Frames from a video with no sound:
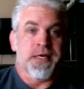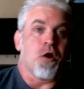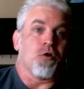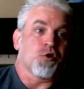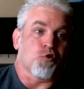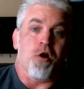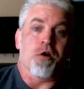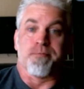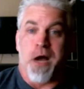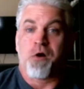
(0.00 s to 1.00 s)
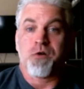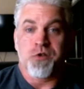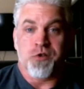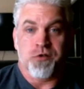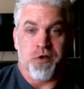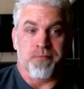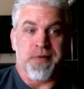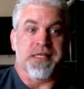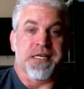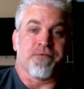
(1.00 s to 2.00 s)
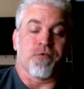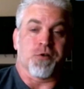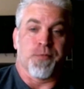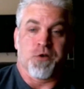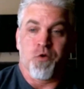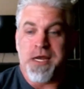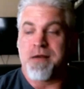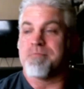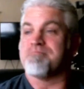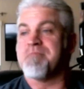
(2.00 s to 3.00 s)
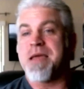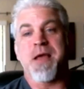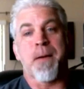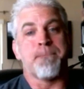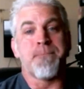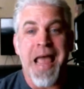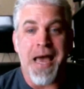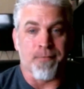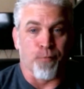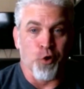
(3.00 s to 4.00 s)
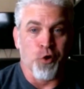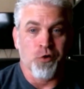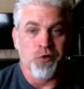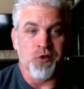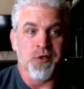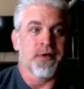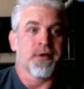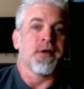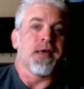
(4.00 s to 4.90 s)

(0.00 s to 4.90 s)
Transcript: You know, stronger bones could be the difference between maybe a bad bruise